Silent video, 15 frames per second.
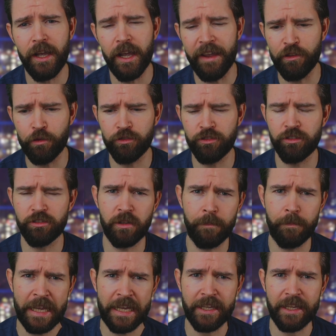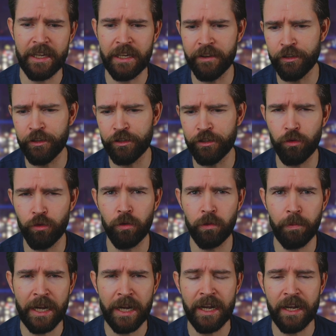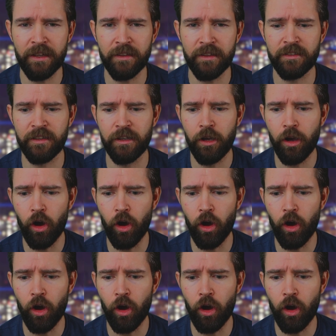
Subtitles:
if you was just to pick individual parts